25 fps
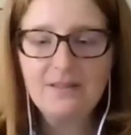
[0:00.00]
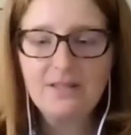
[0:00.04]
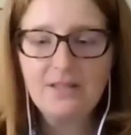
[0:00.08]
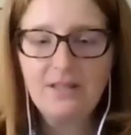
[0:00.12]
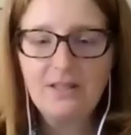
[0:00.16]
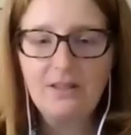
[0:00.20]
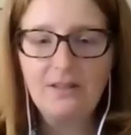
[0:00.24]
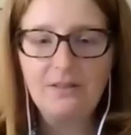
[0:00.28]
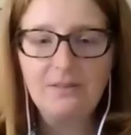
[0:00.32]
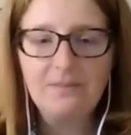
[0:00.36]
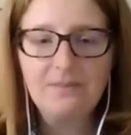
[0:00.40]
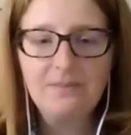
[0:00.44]

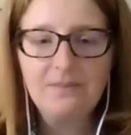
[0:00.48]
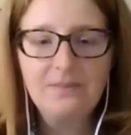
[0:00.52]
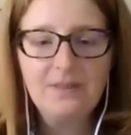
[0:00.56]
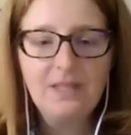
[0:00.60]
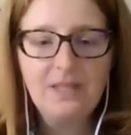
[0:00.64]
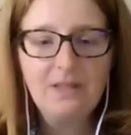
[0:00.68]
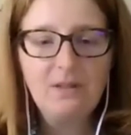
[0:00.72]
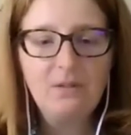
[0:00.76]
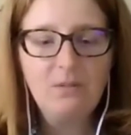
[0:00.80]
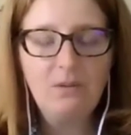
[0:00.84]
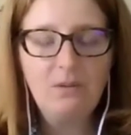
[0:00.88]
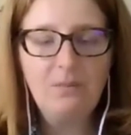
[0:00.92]
So
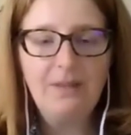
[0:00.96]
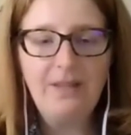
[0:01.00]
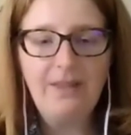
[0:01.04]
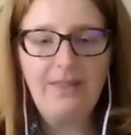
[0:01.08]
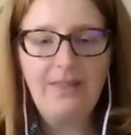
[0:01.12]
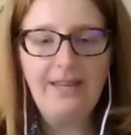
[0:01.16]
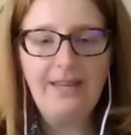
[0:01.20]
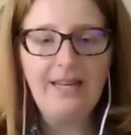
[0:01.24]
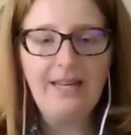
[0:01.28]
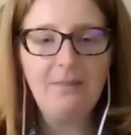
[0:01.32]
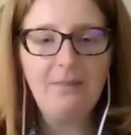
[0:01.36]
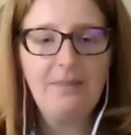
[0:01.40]
when we
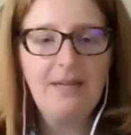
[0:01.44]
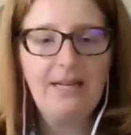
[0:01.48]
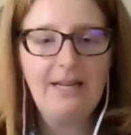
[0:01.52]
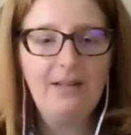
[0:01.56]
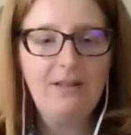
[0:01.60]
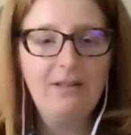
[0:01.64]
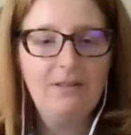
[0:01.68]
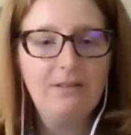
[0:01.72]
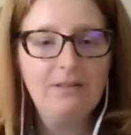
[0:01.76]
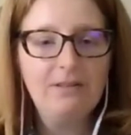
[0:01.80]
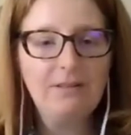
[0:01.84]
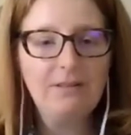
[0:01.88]
think
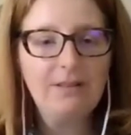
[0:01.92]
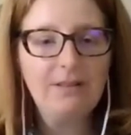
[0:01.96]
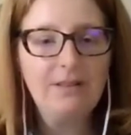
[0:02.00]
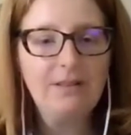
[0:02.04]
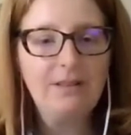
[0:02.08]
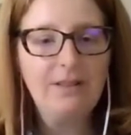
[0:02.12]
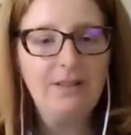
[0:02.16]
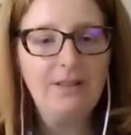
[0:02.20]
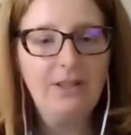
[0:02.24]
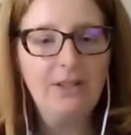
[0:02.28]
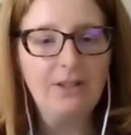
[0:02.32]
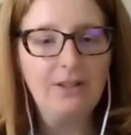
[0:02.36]
about
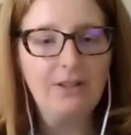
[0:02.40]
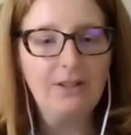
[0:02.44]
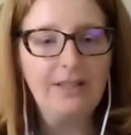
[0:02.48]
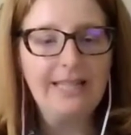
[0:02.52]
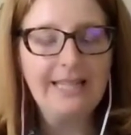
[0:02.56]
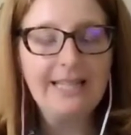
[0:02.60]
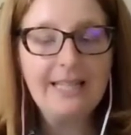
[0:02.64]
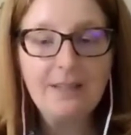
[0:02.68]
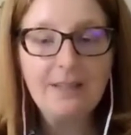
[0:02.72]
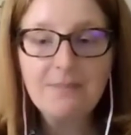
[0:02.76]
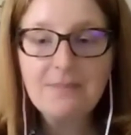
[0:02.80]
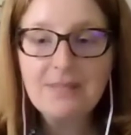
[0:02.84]
your
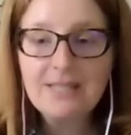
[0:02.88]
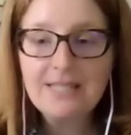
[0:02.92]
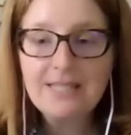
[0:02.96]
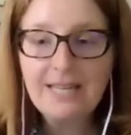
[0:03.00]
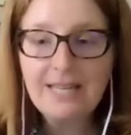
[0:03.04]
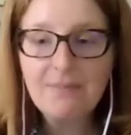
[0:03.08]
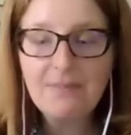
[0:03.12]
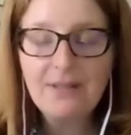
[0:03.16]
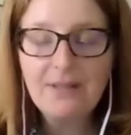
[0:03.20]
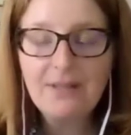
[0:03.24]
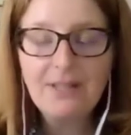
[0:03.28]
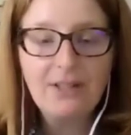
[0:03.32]
income
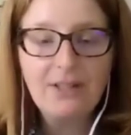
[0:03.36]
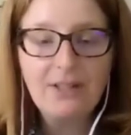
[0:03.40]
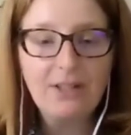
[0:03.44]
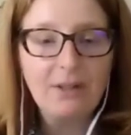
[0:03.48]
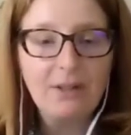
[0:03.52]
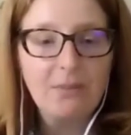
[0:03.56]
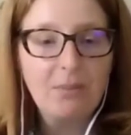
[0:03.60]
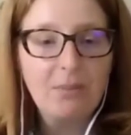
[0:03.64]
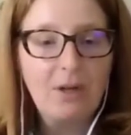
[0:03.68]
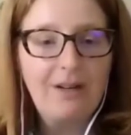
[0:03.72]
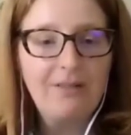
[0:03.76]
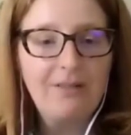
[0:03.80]
statement or
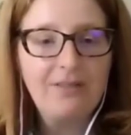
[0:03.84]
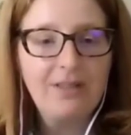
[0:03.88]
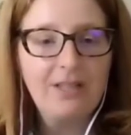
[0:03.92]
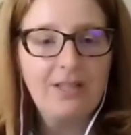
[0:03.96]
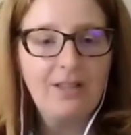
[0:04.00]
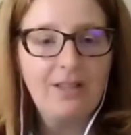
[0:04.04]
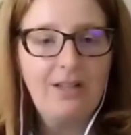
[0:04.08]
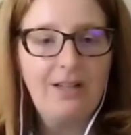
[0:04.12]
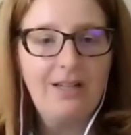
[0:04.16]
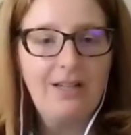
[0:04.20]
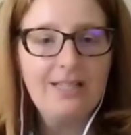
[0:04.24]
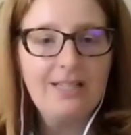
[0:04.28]
your profit
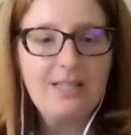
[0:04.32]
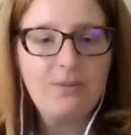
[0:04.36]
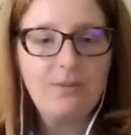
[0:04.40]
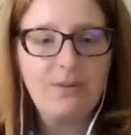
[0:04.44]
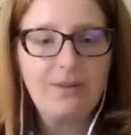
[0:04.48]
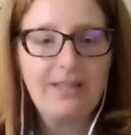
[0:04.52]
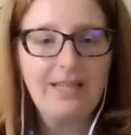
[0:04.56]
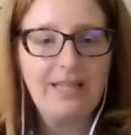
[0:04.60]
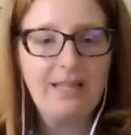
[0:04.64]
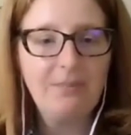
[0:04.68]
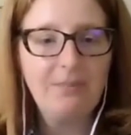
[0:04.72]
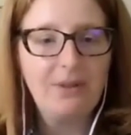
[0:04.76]
and loss,
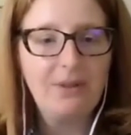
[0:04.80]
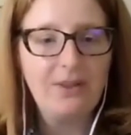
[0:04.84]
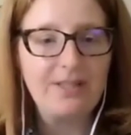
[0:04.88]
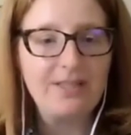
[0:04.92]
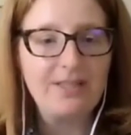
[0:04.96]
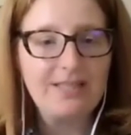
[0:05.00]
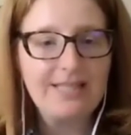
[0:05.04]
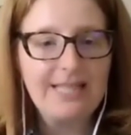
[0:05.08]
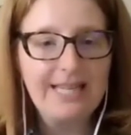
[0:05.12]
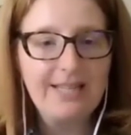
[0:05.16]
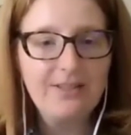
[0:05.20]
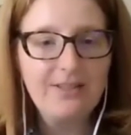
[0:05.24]
we're thinking about the
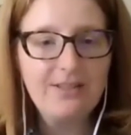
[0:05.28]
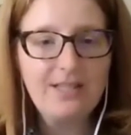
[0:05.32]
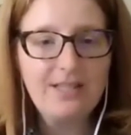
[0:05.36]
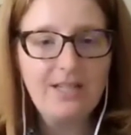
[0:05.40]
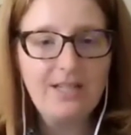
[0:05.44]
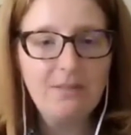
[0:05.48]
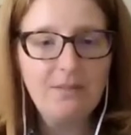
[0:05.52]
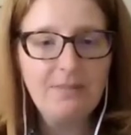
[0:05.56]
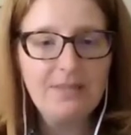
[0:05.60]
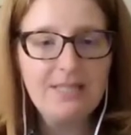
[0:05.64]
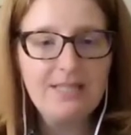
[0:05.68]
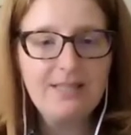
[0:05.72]
sales in
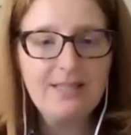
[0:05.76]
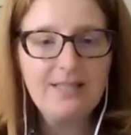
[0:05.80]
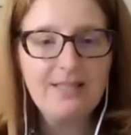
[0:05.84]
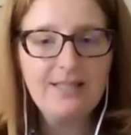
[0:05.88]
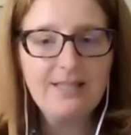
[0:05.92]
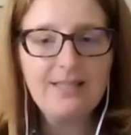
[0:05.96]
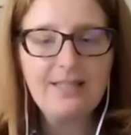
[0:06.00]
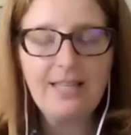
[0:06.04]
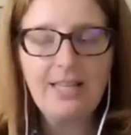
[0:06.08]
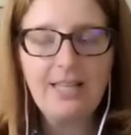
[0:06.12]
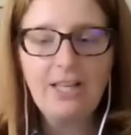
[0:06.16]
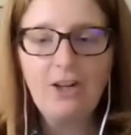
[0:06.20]
our
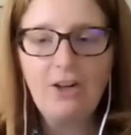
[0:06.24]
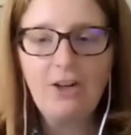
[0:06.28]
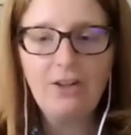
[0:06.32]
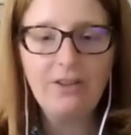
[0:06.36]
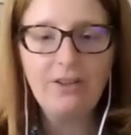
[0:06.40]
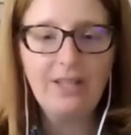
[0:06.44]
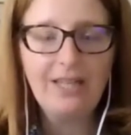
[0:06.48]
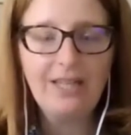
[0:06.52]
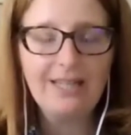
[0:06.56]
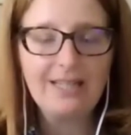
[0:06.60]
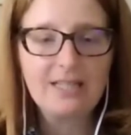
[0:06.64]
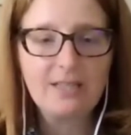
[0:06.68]
business and
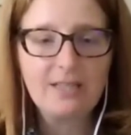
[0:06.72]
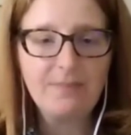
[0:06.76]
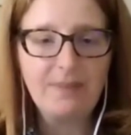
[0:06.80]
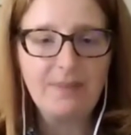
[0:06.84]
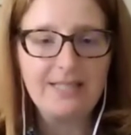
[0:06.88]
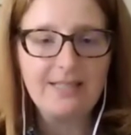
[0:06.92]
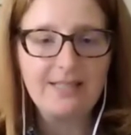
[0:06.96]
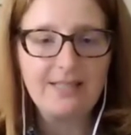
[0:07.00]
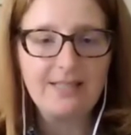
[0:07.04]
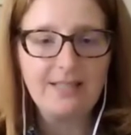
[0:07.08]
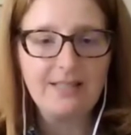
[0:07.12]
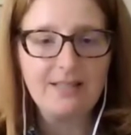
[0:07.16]
all the
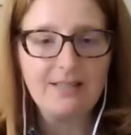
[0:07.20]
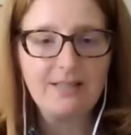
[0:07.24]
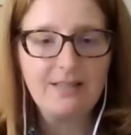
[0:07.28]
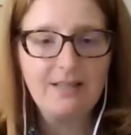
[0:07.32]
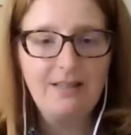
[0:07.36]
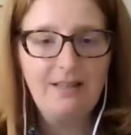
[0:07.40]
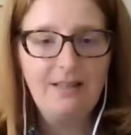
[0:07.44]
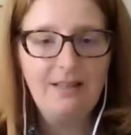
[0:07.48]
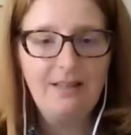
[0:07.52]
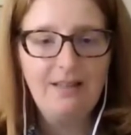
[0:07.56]
expenses.